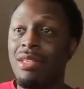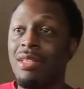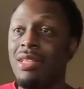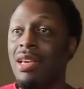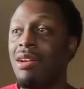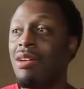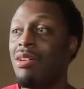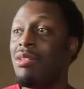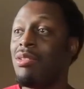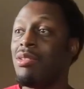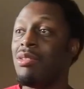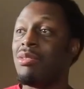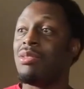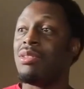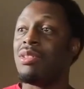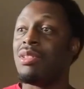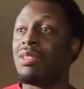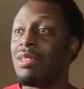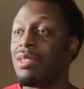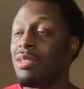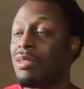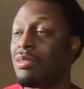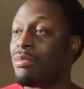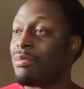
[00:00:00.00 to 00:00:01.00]
They'll
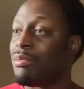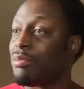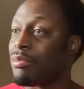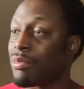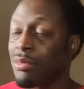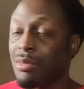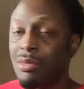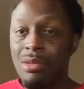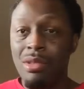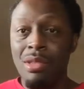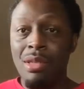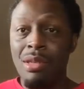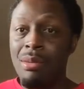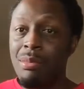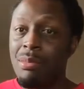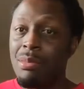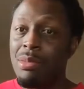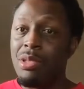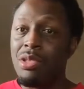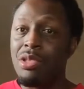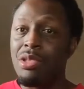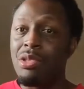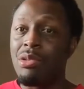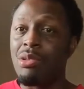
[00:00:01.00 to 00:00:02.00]

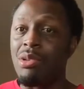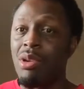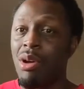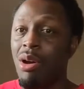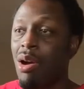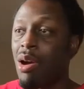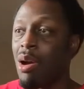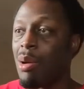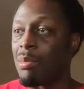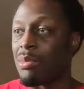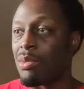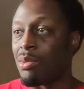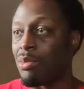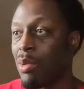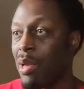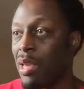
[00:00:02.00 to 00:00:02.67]
put you in harm's